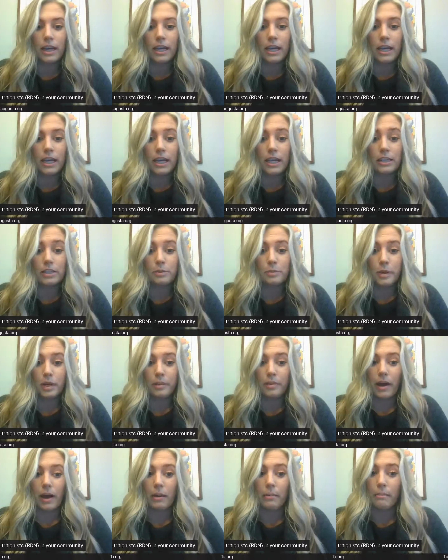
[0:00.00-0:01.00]
He
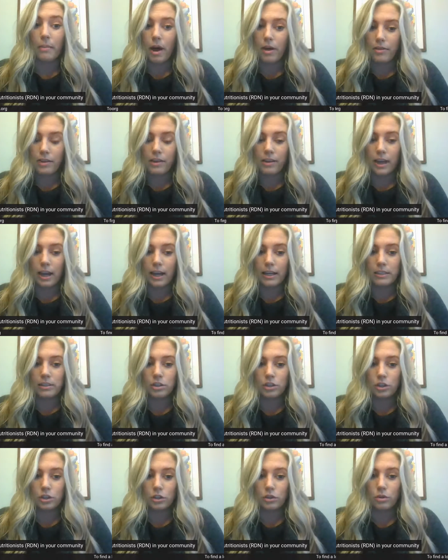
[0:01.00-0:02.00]
spent about a month in the
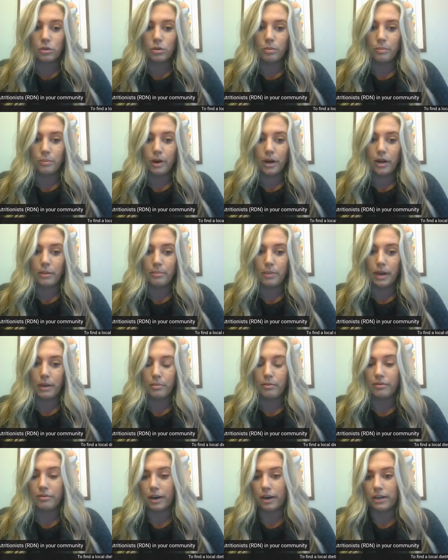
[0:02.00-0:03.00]
ICU, but
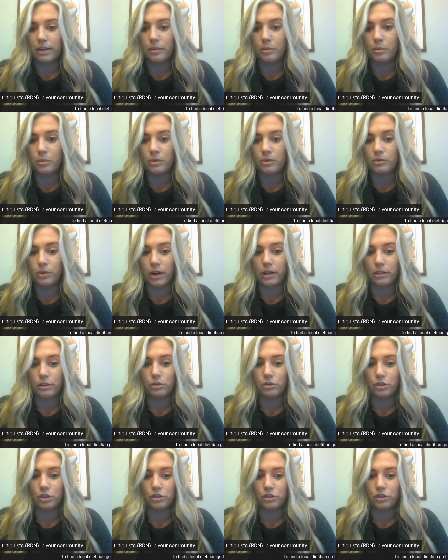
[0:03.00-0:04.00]
by providing him with the right
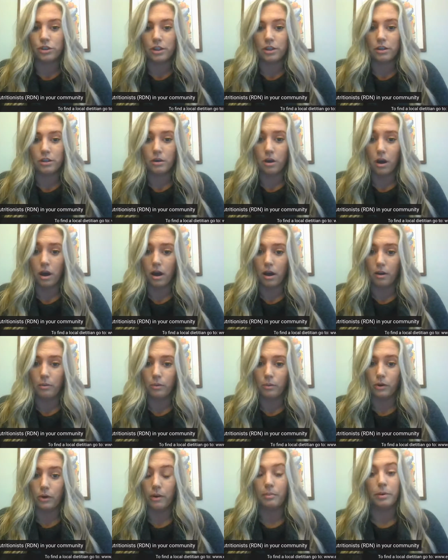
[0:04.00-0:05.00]
nutrition,
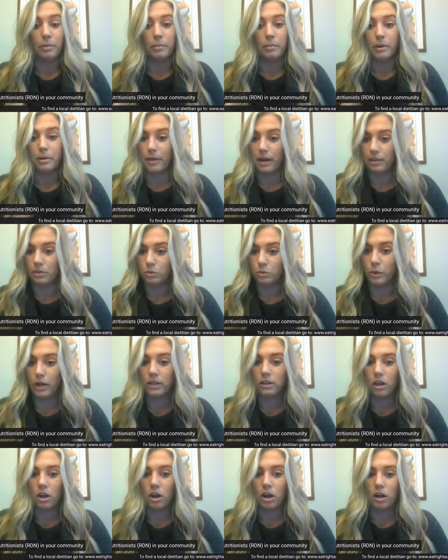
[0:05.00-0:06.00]
we were able to minimize
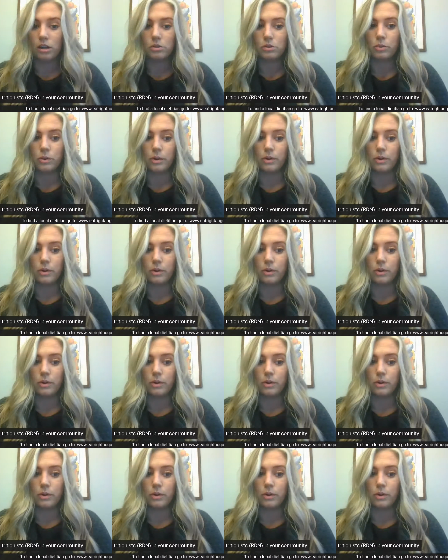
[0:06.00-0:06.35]
weight loss.